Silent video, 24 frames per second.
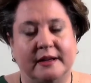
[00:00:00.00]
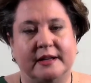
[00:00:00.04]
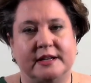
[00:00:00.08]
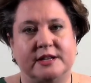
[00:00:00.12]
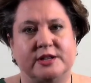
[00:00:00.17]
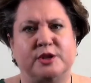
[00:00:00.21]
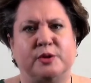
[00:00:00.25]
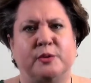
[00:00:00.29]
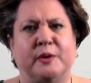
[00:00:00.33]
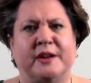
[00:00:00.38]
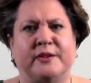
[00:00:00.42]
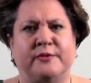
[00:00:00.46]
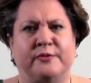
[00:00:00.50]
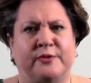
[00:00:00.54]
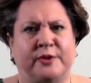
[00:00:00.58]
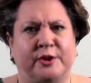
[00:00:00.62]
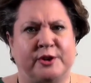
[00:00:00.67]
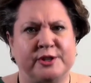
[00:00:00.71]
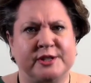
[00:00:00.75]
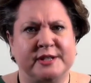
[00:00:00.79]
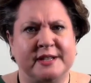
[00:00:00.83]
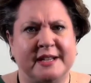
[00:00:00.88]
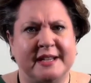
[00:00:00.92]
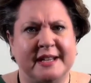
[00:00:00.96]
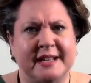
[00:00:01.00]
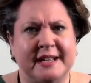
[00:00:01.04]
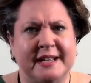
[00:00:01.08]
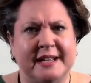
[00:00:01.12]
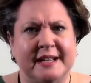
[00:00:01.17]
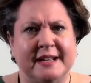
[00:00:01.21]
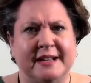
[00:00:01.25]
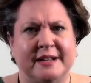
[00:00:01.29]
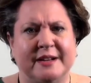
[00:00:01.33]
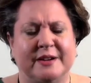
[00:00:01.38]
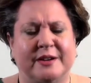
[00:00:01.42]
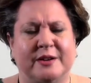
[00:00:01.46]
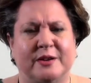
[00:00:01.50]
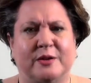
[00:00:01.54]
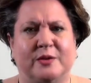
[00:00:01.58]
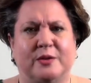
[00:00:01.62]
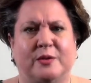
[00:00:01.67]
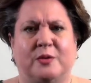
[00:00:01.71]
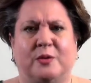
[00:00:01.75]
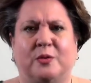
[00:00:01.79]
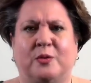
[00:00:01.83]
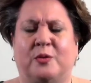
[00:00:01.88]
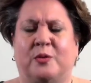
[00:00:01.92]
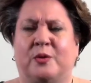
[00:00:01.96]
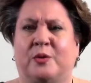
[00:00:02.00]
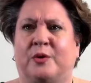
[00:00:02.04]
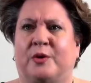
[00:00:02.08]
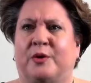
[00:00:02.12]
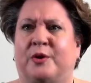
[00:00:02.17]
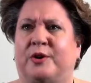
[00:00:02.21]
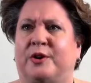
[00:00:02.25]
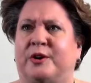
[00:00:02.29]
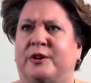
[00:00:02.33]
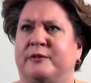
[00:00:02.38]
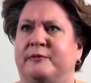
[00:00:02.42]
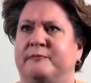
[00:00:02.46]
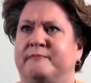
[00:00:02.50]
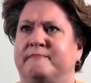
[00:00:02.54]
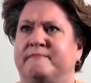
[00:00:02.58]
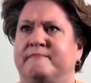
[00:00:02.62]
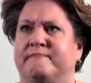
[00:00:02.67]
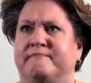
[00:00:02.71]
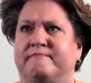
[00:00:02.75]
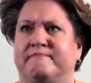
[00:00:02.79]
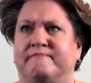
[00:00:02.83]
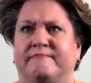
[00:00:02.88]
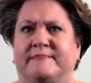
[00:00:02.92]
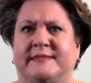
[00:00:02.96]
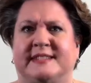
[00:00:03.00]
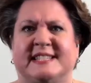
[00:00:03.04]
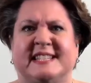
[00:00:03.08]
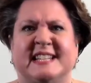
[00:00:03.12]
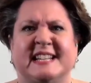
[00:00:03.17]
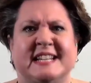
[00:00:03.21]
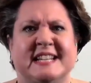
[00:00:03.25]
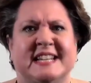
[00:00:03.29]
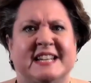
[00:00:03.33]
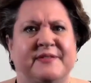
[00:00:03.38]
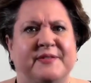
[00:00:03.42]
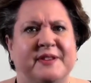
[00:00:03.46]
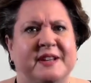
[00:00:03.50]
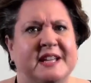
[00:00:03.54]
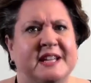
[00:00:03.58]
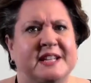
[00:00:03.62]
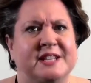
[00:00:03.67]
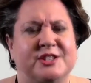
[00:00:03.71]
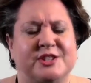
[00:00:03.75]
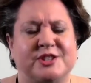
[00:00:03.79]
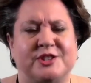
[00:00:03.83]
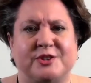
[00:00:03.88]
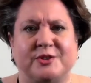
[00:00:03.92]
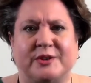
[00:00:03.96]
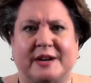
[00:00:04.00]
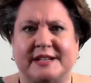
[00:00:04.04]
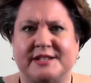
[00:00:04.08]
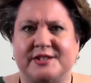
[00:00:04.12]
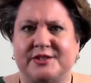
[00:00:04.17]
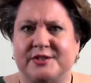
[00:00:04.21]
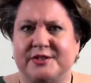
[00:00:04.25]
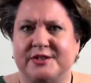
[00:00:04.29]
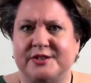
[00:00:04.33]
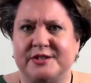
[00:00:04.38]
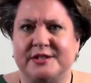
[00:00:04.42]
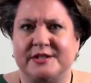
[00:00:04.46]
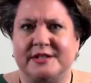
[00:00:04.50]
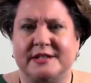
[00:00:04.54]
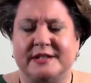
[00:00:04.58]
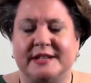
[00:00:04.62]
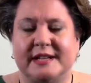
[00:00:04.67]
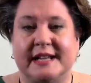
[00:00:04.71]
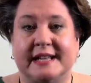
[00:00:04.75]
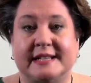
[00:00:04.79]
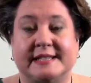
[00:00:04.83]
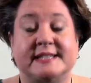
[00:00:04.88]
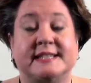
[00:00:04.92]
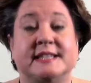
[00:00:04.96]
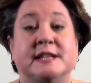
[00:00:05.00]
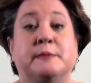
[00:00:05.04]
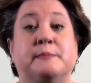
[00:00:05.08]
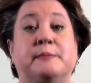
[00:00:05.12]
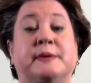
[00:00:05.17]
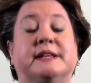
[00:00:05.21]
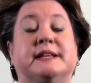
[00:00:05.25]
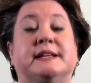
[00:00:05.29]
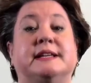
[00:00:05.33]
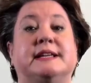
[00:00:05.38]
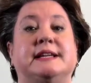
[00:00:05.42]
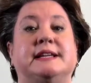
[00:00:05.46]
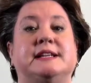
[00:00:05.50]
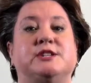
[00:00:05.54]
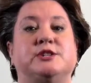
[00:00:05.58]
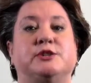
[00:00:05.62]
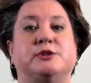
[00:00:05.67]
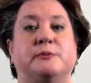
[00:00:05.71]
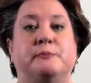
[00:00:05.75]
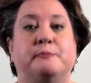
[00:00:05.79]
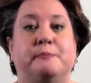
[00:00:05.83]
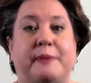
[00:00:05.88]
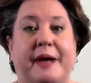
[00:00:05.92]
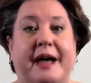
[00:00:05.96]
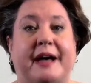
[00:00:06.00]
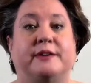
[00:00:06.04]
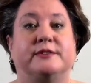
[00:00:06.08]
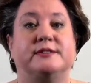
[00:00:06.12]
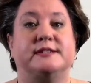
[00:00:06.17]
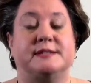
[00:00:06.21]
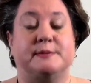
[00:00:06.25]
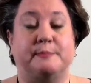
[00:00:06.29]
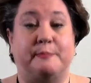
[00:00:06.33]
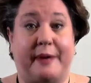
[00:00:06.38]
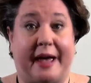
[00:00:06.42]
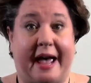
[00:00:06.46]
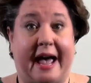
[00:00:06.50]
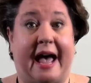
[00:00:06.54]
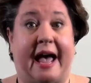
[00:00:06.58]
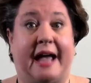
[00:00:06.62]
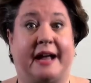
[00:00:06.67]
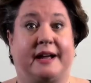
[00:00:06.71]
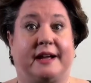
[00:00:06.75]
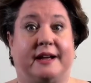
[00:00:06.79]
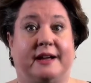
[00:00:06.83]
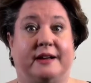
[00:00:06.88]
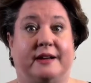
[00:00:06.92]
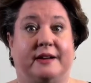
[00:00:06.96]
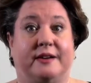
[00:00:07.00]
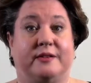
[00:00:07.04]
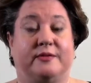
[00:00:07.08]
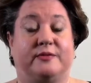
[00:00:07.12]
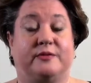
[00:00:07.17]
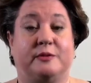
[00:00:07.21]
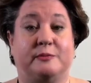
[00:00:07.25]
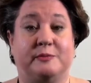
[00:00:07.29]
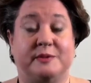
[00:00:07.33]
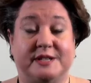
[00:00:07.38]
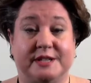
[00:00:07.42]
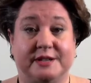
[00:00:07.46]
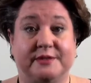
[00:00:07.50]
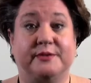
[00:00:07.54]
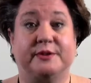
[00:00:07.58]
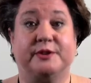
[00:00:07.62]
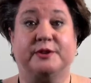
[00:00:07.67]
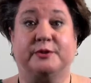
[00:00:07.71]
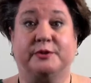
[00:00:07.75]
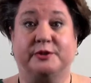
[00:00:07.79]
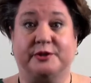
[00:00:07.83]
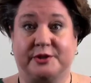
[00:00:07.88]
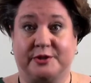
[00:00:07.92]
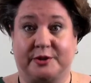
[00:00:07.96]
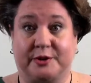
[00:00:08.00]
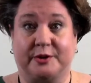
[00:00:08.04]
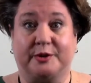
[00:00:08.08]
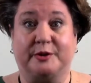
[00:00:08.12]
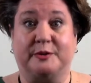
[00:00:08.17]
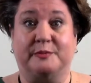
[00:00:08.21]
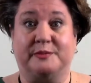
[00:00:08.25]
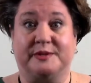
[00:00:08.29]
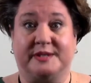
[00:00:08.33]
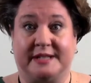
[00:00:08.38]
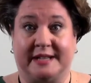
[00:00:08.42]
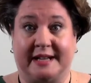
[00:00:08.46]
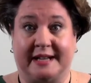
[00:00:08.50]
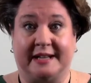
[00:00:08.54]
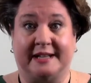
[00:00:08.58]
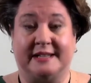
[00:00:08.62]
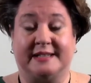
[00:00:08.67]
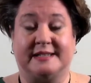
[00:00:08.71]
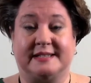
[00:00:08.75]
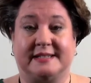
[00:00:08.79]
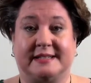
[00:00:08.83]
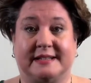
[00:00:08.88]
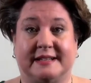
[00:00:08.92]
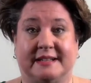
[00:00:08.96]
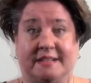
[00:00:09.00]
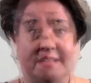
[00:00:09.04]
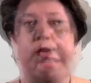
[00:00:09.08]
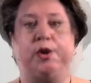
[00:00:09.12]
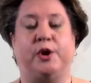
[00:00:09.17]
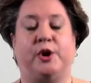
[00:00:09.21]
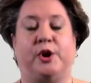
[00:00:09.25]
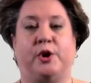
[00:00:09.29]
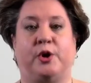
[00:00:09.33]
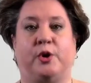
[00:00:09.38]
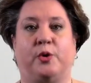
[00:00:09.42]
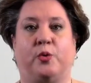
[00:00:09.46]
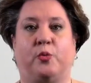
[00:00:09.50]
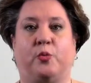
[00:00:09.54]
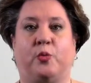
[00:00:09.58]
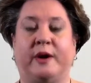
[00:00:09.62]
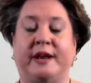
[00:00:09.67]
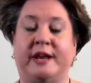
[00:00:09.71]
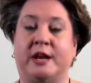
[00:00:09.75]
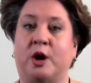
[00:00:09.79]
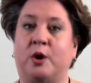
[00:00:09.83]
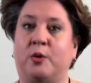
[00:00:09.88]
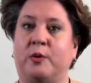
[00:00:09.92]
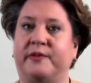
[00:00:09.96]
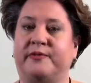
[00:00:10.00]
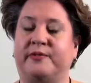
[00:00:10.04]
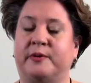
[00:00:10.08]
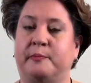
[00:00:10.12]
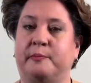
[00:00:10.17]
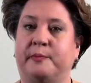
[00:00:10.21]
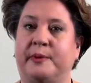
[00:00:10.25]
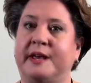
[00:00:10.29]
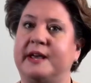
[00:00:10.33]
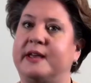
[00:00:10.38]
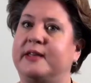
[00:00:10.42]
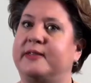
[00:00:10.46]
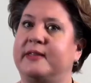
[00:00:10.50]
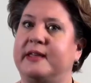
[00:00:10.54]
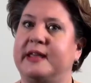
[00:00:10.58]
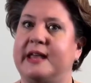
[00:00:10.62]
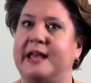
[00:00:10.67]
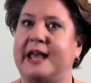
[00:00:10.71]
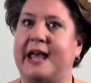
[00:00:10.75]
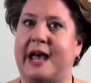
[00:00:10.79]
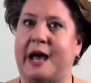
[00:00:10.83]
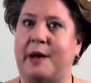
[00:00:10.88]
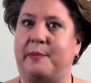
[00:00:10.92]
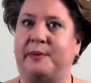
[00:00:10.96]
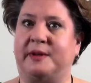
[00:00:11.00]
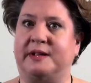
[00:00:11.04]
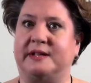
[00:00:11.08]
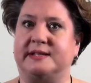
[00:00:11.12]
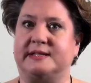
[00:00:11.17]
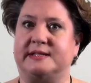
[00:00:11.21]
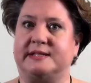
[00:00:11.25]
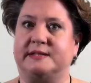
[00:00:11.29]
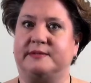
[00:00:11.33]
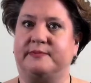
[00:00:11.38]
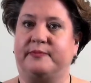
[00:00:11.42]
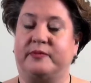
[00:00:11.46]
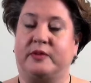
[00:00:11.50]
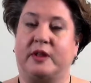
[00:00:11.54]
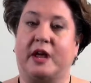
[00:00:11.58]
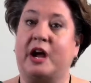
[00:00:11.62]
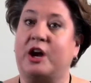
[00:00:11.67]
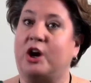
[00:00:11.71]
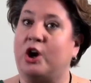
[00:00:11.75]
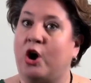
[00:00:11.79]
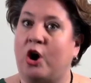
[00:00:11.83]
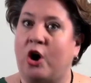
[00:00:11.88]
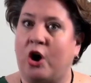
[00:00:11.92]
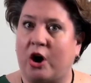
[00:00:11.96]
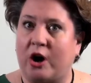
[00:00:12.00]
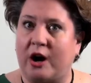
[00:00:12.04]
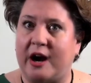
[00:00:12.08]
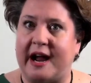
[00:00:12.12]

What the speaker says: to adversity or significant stressors. It's the ability to bounce back from difficult circumstance. We know if a big thing happens, a car